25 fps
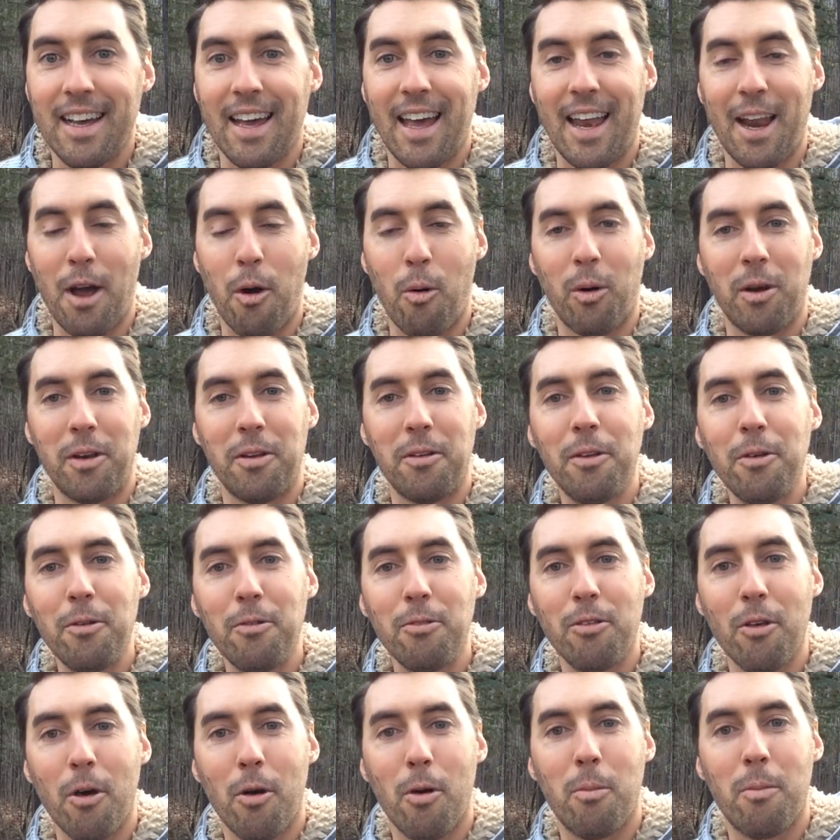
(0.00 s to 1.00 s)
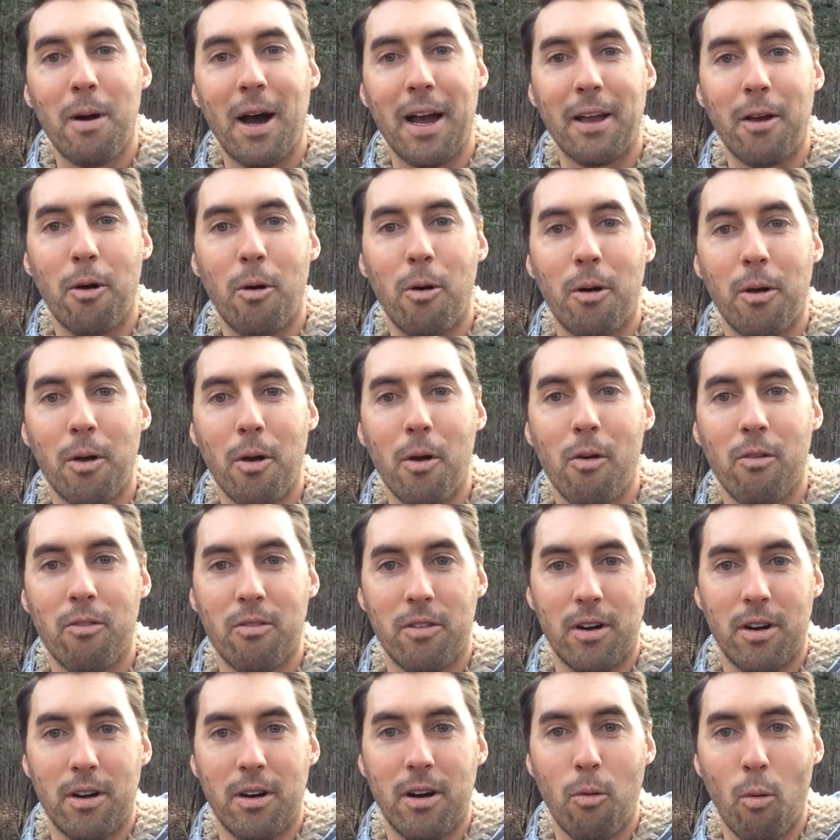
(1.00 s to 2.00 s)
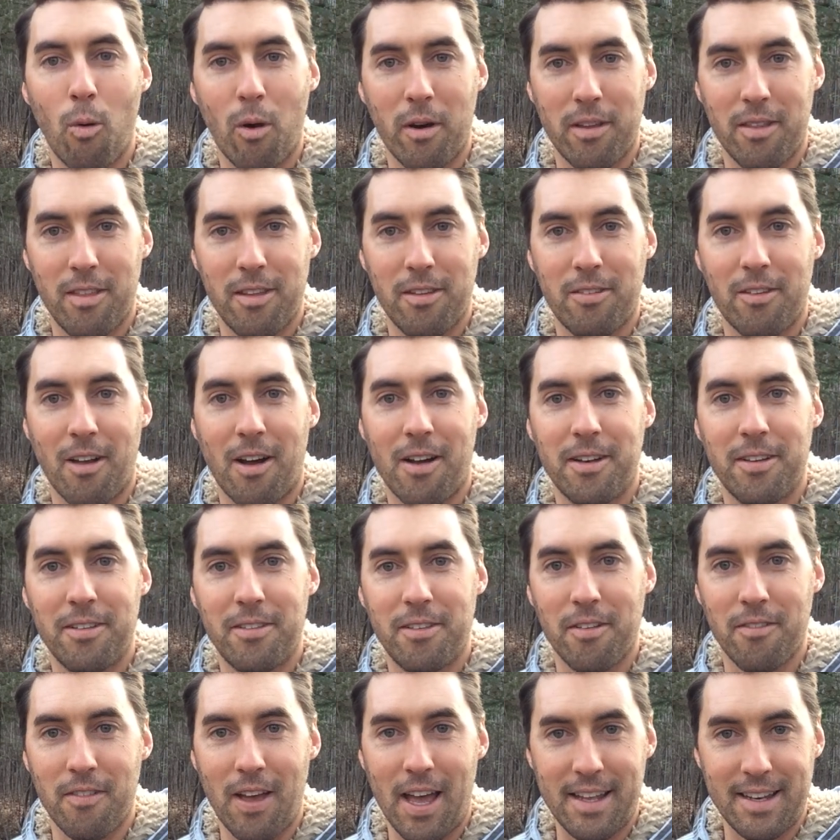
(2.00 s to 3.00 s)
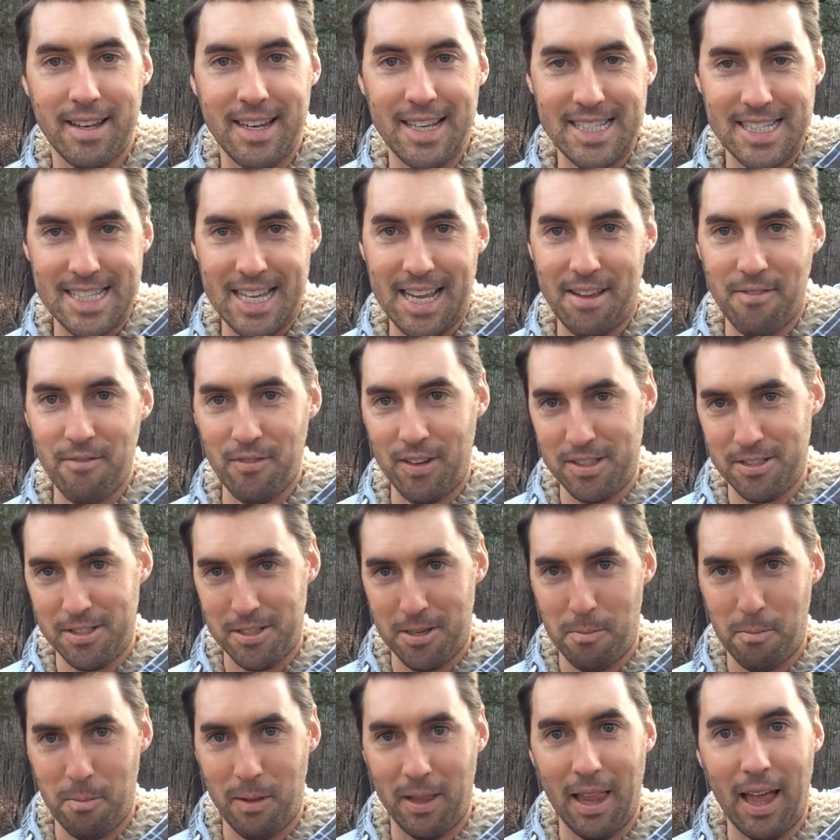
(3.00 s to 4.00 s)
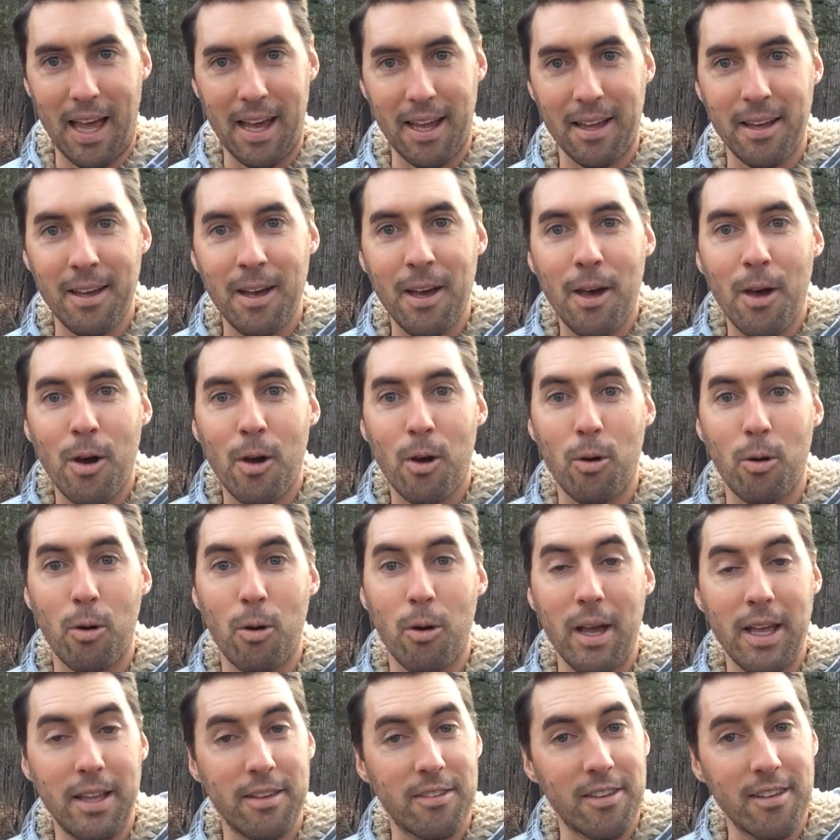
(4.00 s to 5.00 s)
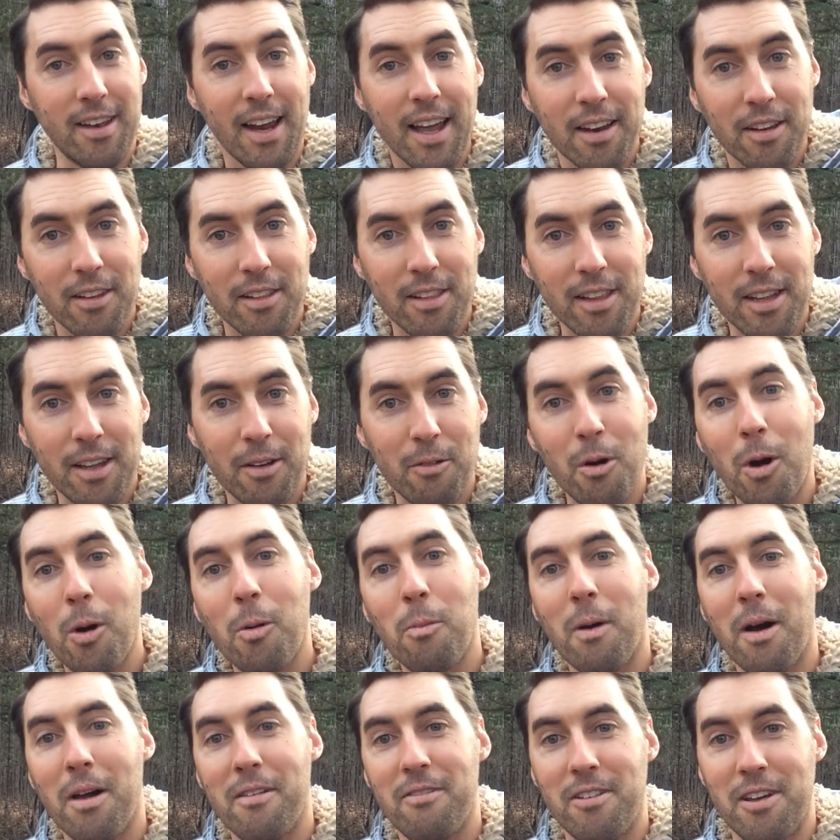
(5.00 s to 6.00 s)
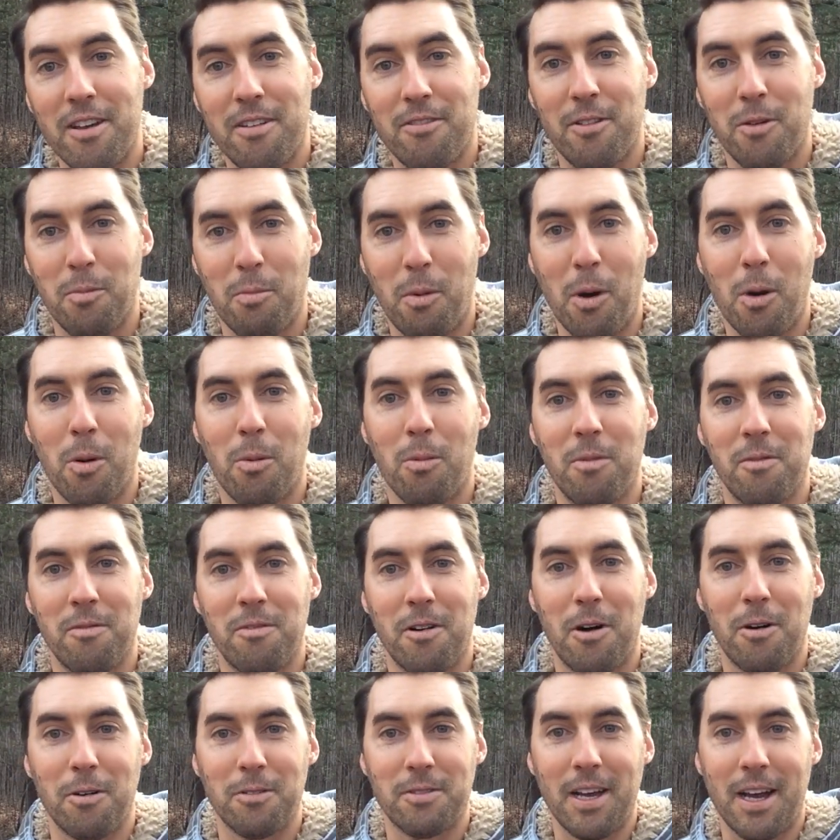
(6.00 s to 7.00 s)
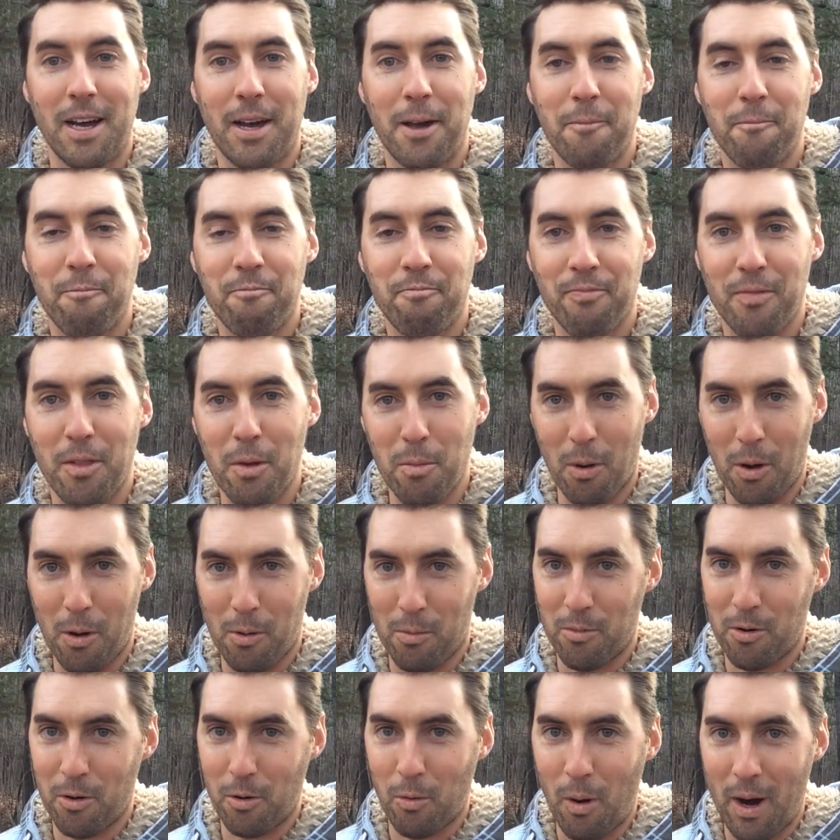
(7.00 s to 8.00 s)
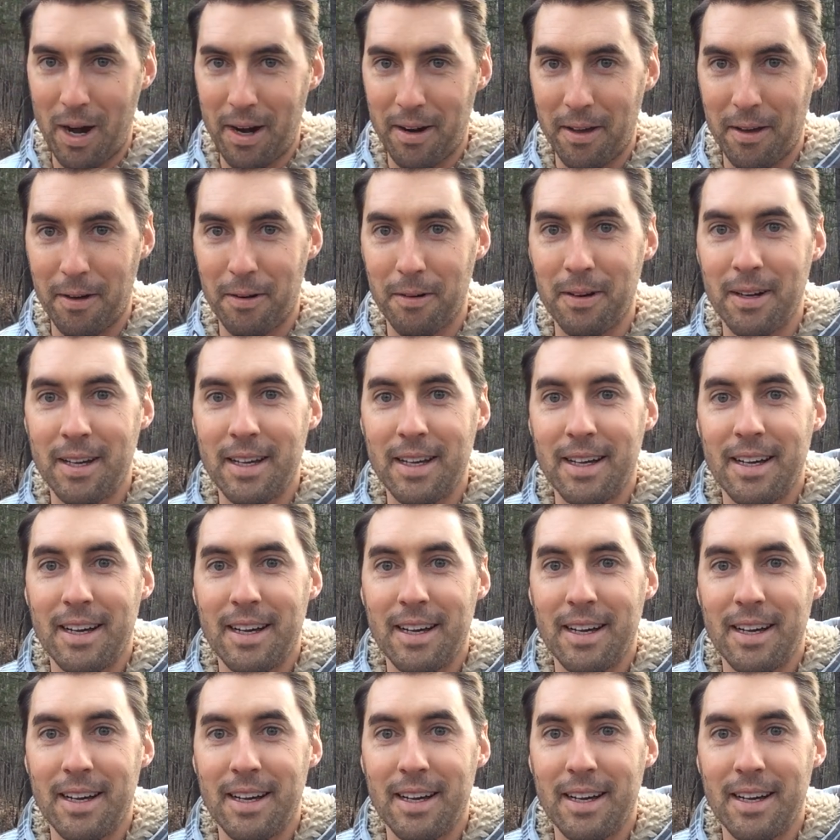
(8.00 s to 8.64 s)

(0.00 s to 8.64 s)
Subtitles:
And I want to do so by going over one of the sonnets of Edna St. Vincent Millay, who incidentally wrote my favorite poem of all time, the poem Recuerdo.